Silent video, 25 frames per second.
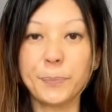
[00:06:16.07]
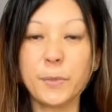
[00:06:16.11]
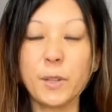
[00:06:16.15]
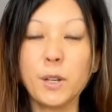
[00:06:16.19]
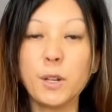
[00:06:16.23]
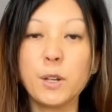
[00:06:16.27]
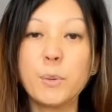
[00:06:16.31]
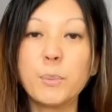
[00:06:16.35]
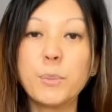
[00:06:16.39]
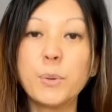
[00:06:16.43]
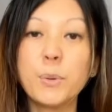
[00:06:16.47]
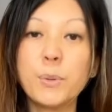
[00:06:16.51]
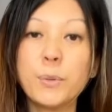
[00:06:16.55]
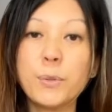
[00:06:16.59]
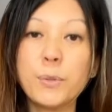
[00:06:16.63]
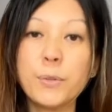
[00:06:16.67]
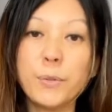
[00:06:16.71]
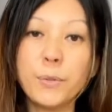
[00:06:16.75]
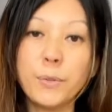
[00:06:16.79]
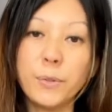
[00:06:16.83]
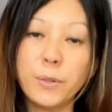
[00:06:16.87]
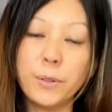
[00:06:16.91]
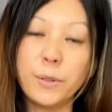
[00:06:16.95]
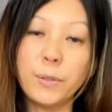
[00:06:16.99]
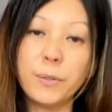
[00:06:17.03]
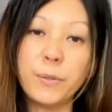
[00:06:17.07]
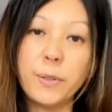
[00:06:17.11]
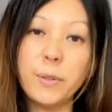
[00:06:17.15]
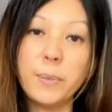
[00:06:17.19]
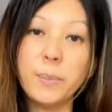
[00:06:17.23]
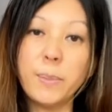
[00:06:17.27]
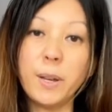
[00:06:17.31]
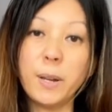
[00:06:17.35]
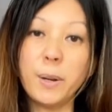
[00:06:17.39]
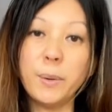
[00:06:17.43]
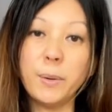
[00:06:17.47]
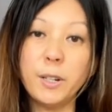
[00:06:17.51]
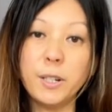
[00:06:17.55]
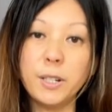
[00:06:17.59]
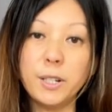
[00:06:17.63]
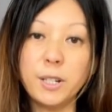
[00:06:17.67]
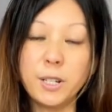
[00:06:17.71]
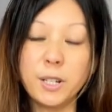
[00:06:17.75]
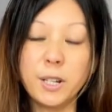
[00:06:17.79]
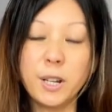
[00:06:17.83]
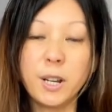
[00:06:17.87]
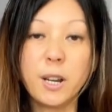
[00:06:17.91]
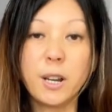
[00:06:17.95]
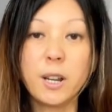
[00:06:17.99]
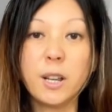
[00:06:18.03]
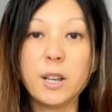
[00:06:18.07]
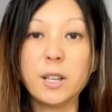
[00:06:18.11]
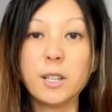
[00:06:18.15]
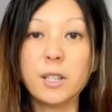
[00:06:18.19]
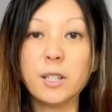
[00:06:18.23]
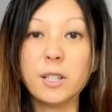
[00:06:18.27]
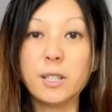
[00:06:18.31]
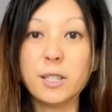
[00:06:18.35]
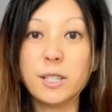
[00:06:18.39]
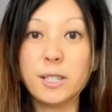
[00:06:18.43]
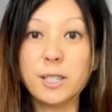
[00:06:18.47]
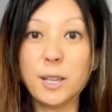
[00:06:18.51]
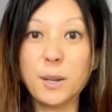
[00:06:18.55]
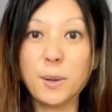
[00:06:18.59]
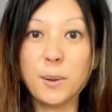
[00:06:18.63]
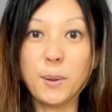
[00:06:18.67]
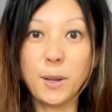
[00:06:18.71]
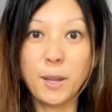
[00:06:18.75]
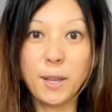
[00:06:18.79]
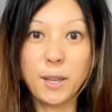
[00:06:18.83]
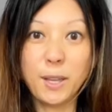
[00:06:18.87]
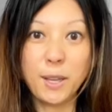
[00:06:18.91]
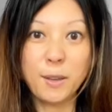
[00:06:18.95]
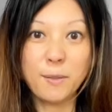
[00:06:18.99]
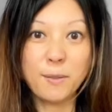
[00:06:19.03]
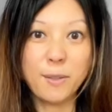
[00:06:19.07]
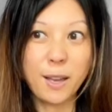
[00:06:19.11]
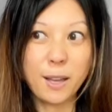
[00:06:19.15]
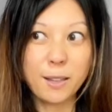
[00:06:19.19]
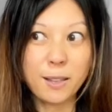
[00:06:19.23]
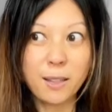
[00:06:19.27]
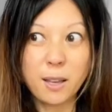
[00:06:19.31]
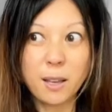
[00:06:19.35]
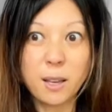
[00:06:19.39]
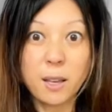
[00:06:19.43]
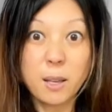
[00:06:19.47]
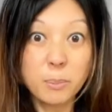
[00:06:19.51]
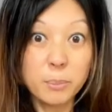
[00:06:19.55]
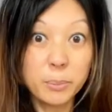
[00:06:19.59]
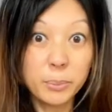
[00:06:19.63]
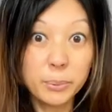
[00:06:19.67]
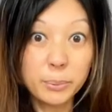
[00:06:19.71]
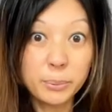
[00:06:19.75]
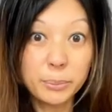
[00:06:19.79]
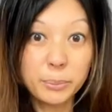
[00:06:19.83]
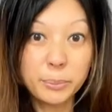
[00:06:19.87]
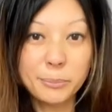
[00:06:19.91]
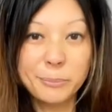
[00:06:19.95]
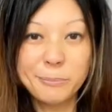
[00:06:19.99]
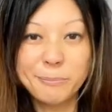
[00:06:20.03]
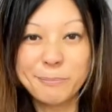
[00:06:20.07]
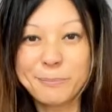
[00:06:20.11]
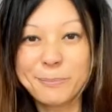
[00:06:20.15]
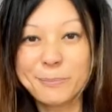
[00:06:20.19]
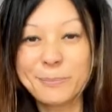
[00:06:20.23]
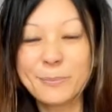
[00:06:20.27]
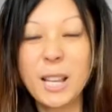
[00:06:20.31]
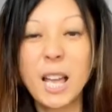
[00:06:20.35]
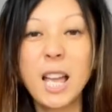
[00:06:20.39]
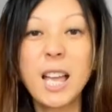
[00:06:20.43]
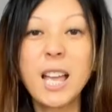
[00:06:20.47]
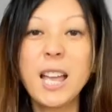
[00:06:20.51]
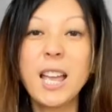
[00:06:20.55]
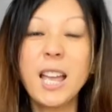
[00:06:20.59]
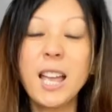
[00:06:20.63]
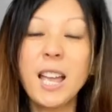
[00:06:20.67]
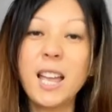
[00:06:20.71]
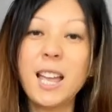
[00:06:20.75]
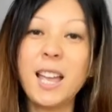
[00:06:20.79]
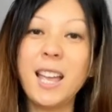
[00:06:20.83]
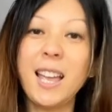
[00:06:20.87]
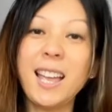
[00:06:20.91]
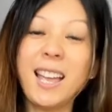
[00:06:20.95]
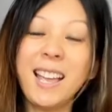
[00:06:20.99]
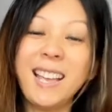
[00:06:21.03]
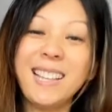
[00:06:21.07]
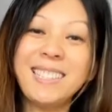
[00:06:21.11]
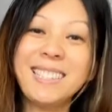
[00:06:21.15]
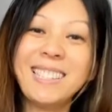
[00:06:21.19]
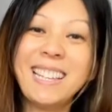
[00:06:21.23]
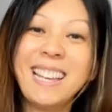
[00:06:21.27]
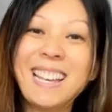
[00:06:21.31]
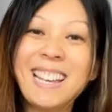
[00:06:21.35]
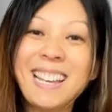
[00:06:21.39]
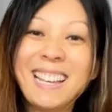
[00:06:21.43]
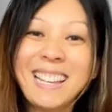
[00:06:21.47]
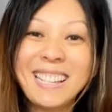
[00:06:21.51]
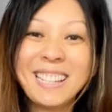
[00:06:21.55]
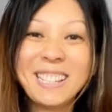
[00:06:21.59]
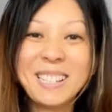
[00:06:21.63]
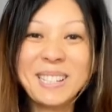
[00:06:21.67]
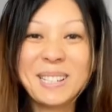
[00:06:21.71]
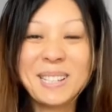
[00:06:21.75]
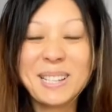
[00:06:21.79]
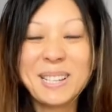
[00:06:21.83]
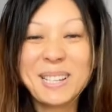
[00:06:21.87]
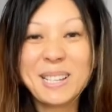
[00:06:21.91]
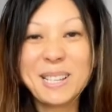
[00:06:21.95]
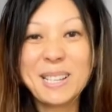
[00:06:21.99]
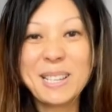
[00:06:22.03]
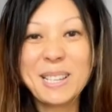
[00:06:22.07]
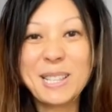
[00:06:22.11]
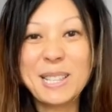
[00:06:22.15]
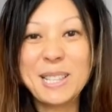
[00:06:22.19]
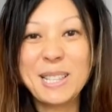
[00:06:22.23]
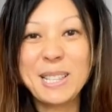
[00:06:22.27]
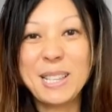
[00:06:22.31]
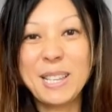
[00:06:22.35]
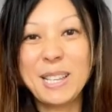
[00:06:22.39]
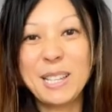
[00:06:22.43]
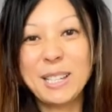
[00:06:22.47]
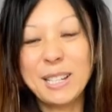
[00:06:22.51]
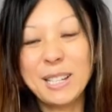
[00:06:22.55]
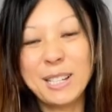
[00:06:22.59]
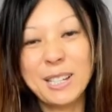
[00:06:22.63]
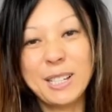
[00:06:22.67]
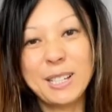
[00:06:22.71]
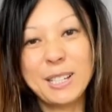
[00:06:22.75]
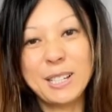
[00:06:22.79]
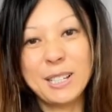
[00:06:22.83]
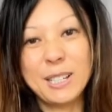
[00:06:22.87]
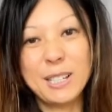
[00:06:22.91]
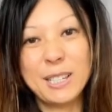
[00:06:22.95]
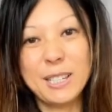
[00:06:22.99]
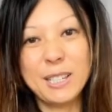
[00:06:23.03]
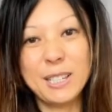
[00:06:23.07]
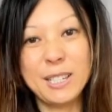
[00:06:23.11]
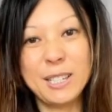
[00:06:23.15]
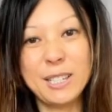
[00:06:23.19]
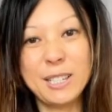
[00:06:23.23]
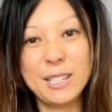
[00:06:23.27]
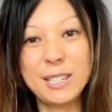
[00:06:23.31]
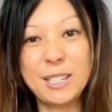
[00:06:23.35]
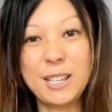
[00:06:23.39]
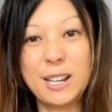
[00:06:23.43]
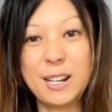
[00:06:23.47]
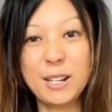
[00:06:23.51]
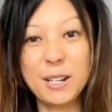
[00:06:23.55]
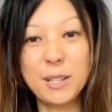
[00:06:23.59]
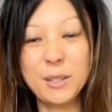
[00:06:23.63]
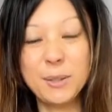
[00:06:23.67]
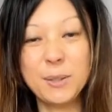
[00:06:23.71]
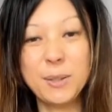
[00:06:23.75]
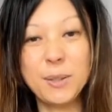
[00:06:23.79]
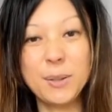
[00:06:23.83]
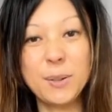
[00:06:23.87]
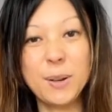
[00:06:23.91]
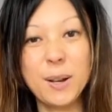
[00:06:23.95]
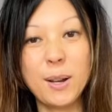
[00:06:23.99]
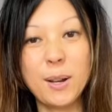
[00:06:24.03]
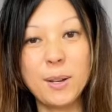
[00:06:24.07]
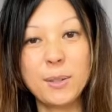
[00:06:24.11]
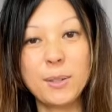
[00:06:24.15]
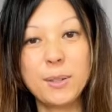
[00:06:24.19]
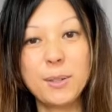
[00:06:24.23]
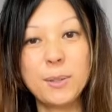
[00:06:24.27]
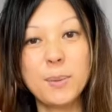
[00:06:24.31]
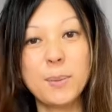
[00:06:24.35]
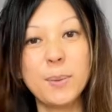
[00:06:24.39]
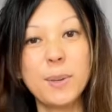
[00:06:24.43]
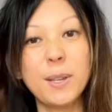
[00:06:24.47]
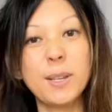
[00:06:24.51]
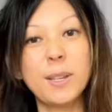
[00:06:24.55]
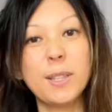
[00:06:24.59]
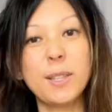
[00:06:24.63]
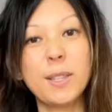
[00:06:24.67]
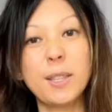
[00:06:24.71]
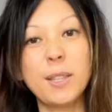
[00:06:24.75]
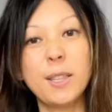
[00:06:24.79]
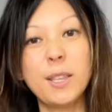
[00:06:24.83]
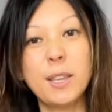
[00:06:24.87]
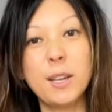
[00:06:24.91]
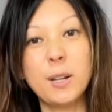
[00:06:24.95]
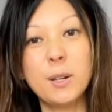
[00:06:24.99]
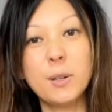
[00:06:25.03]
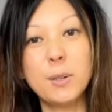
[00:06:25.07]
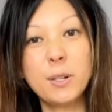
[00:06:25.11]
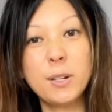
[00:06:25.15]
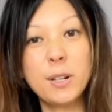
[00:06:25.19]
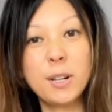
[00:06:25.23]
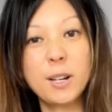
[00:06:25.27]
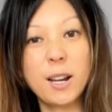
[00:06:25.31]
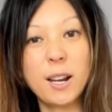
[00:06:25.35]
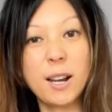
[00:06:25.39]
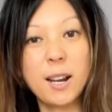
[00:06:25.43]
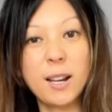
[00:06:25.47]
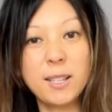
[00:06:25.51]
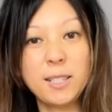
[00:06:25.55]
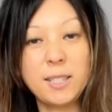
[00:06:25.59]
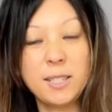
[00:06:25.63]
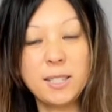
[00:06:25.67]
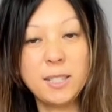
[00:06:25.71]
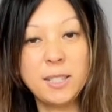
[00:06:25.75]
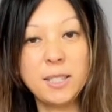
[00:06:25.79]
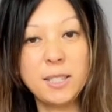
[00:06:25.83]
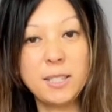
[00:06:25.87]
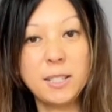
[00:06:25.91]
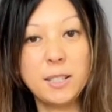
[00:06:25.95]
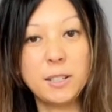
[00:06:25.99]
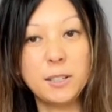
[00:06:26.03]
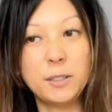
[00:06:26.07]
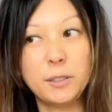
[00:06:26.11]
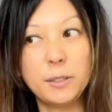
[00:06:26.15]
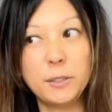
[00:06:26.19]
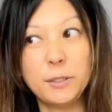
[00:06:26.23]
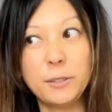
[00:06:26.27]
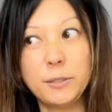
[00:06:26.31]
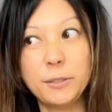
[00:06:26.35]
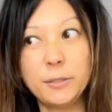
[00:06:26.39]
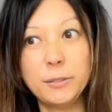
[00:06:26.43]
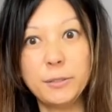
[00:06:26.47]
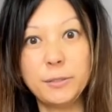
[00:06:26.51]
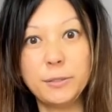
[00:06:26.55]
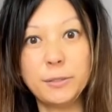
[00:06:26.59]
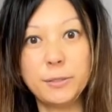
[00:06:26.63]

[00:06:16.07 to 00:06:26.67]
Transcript: approve of the marriage. So he gave that up. And then he started to go out with the older cousin of